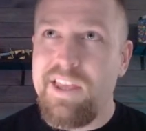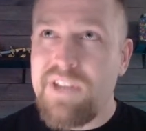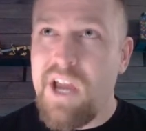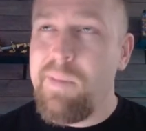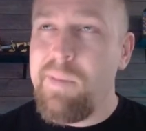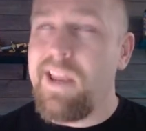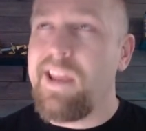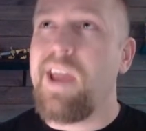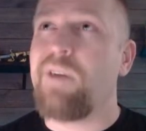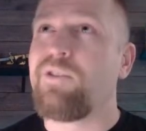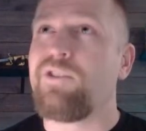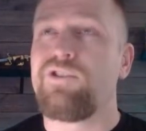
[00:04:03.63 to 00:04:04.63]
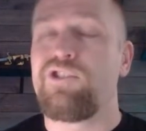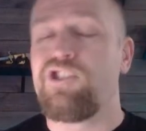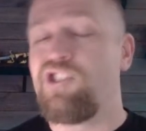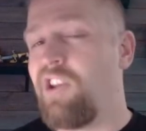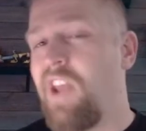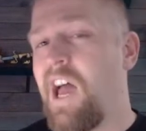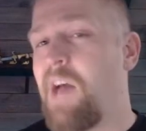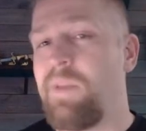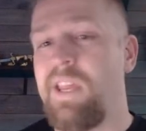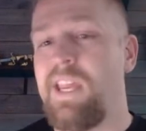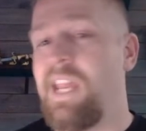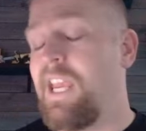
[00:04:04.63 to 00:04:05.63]
combat encounters should not
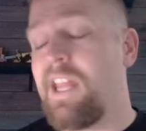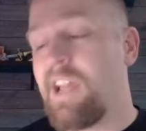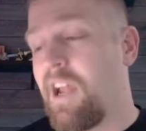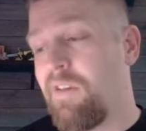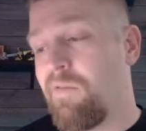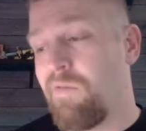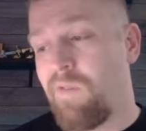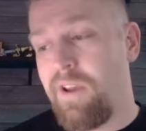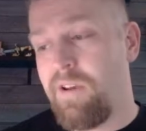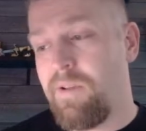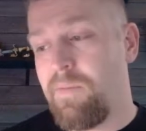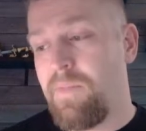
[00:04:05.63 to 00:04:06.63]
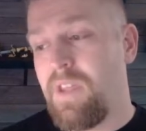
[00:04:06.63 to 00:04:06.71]
be any kind of random.